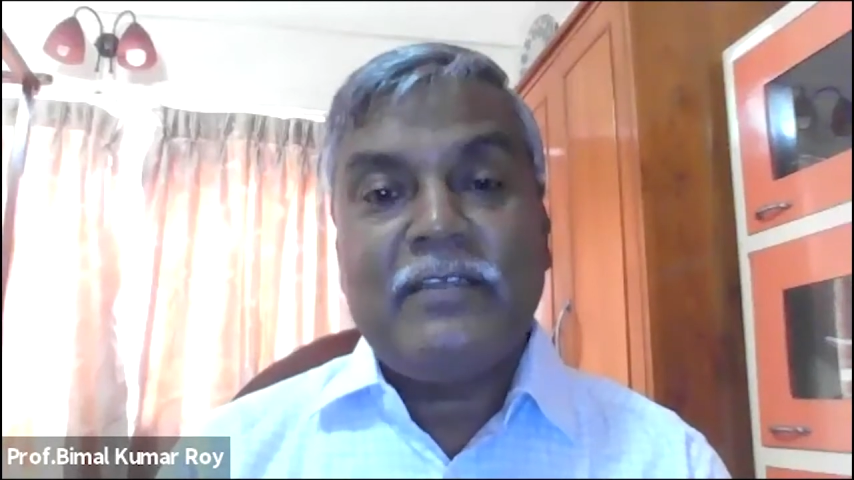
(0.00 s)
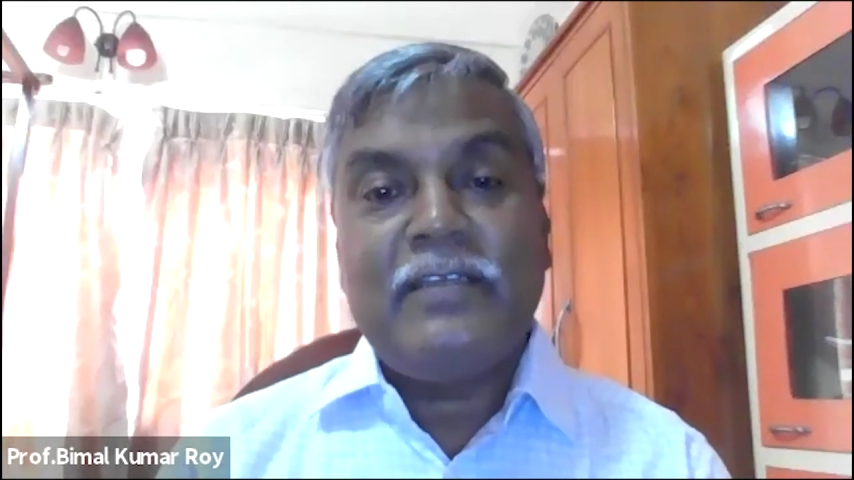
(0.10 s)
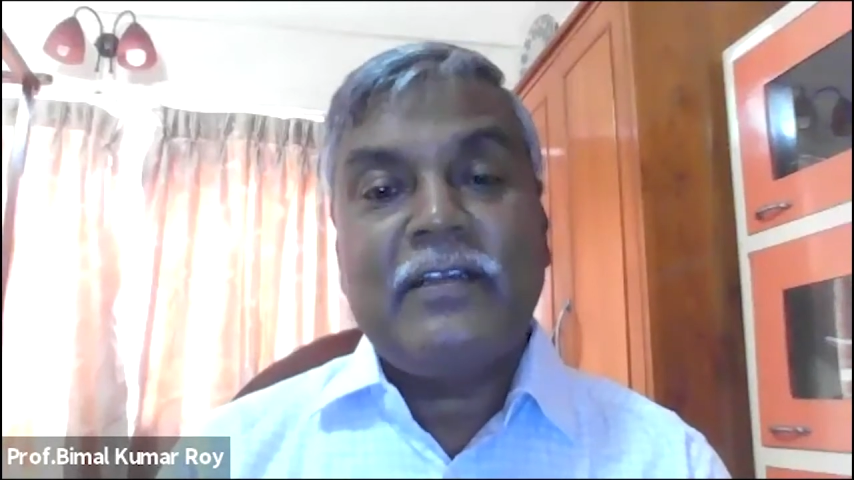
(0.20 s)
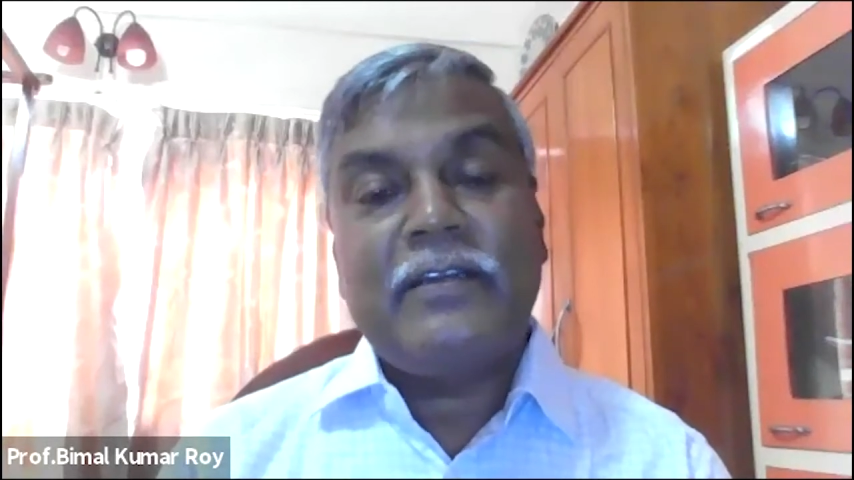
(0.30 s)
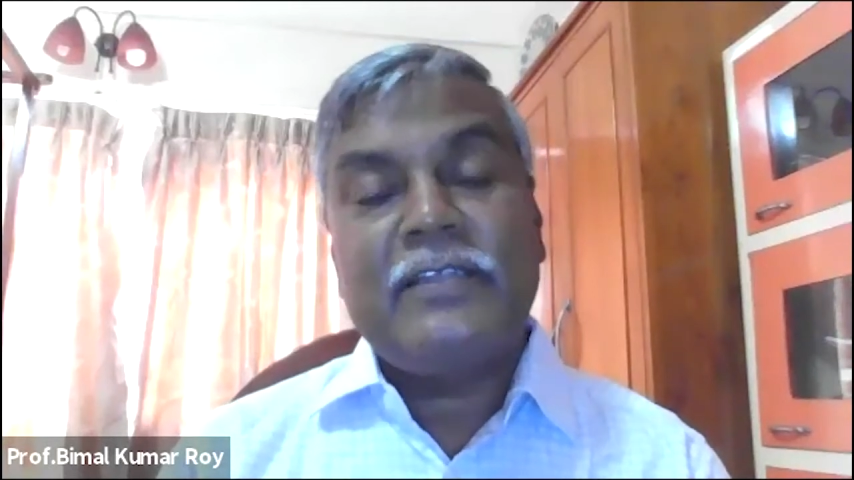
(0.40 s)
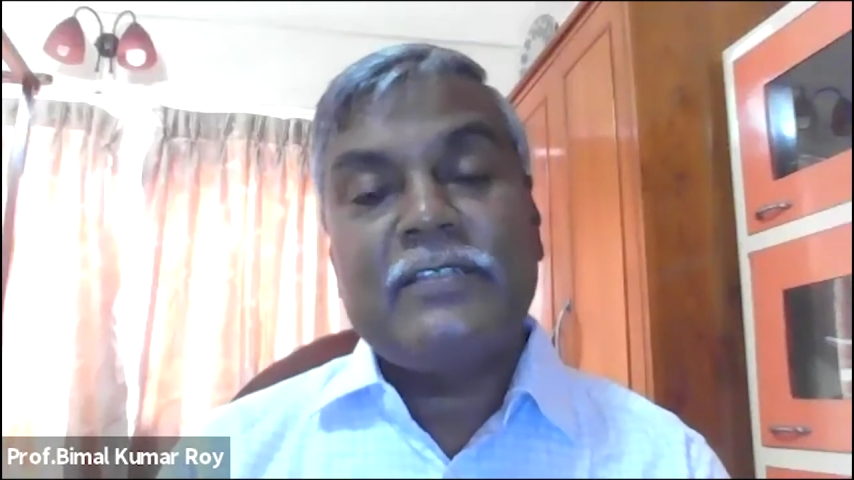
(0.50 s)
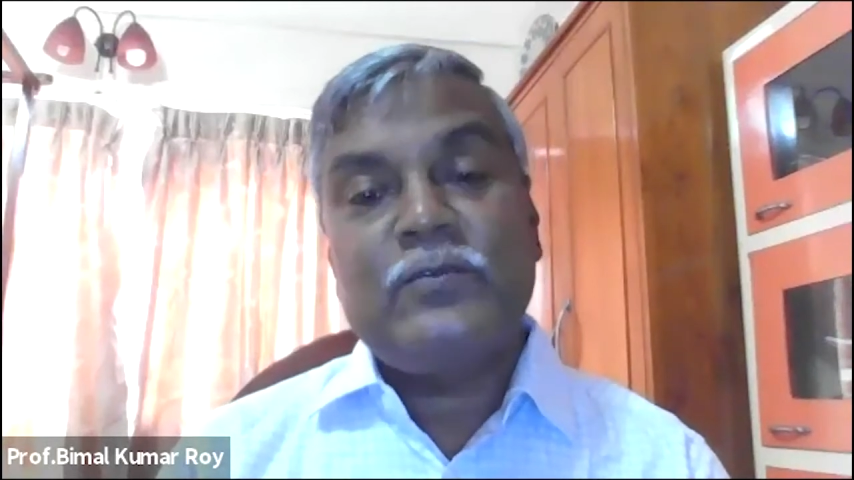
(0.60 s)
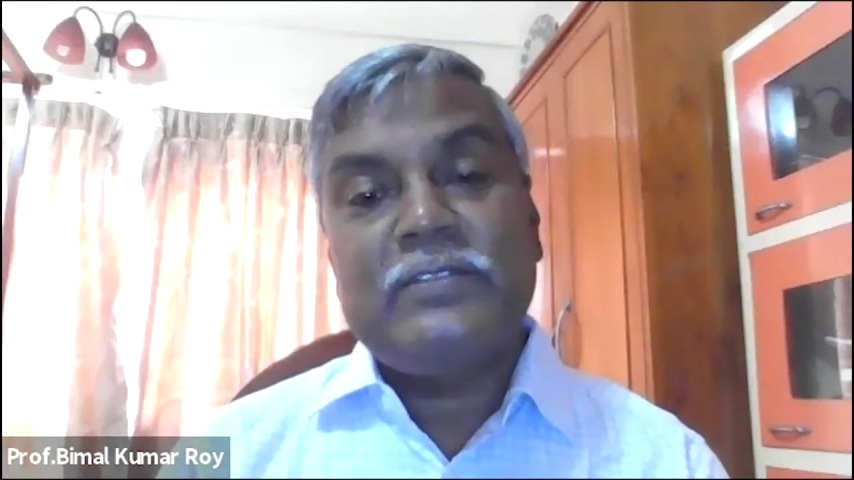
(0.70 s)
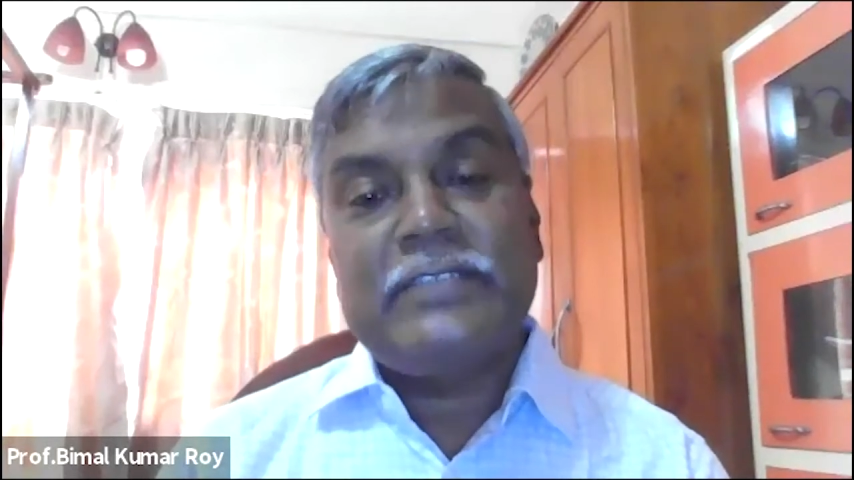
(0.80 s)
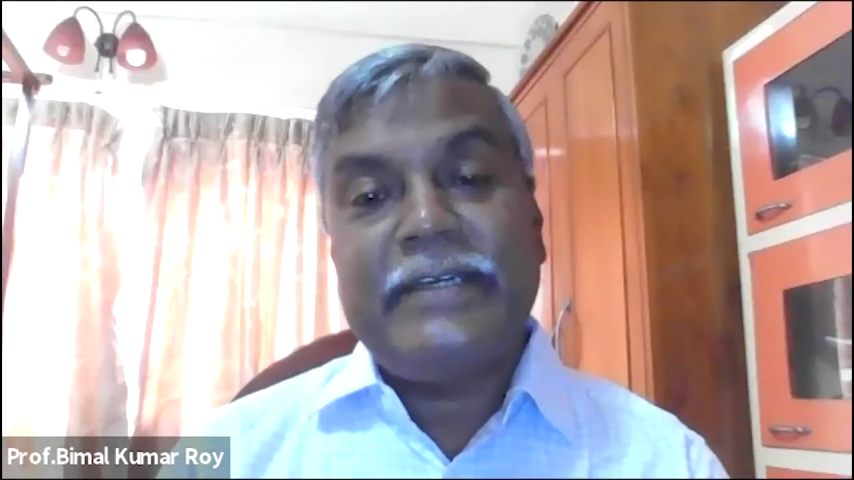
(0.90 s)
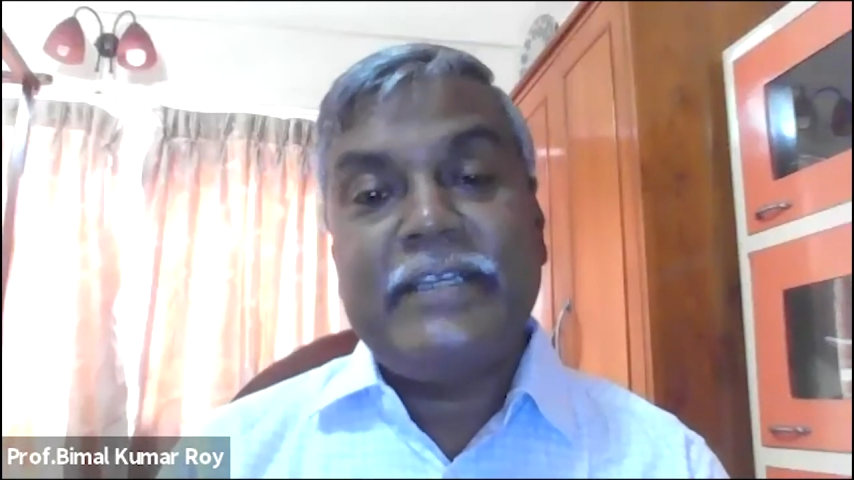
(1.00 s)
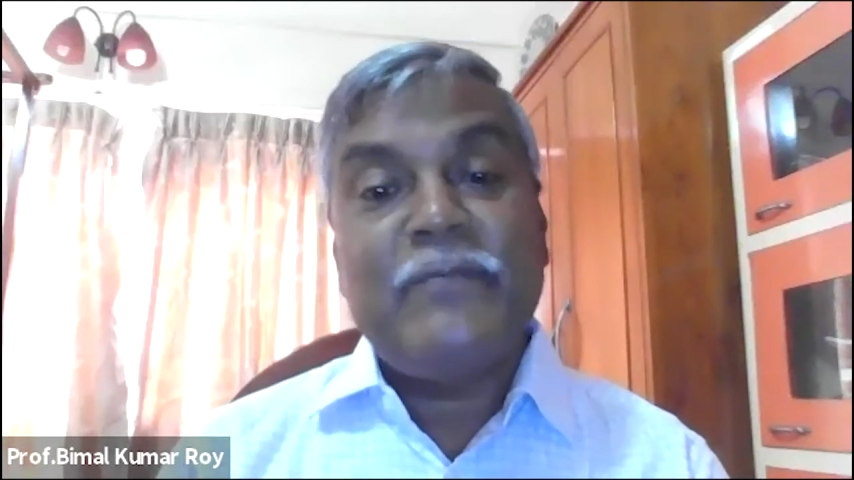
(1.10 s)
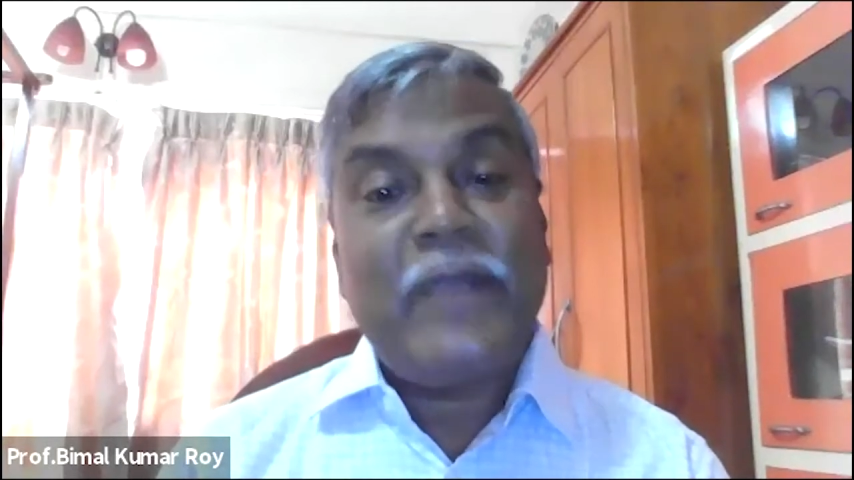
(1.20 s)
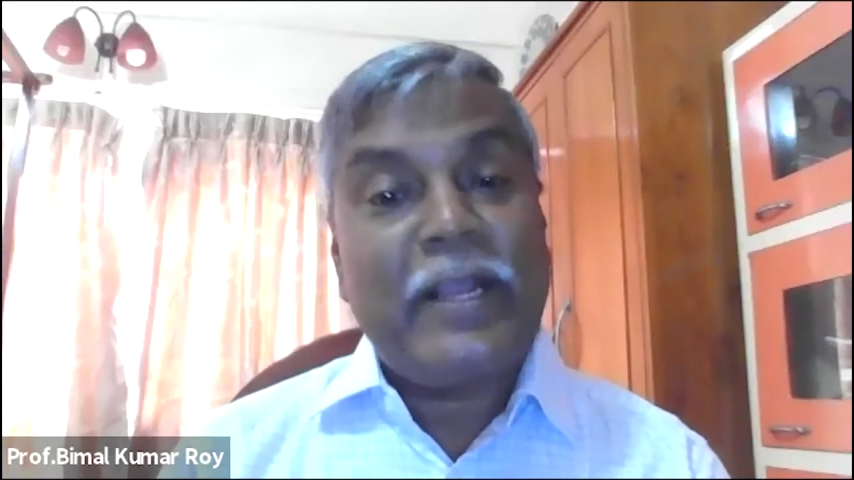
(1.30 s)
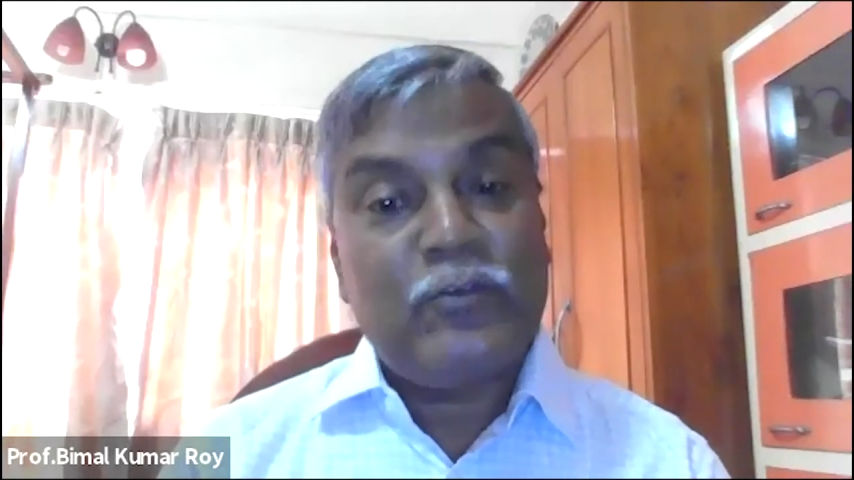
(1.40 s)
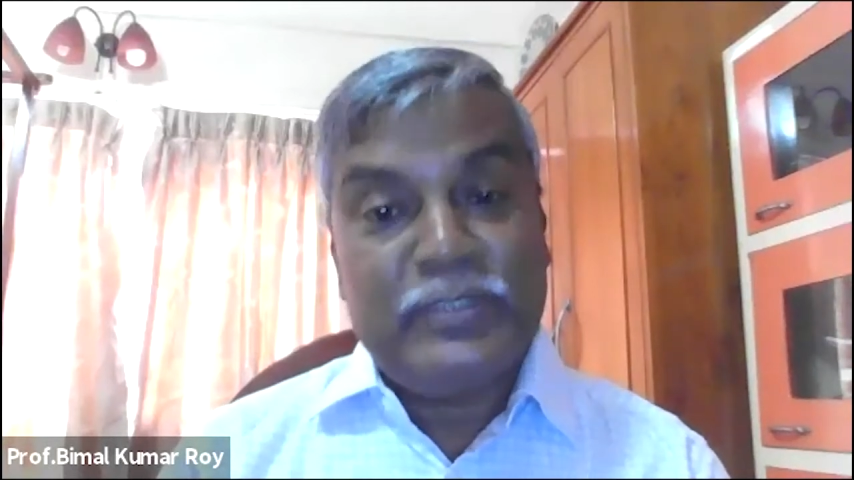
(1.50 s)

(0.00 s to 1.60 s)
the indicators, we send it back to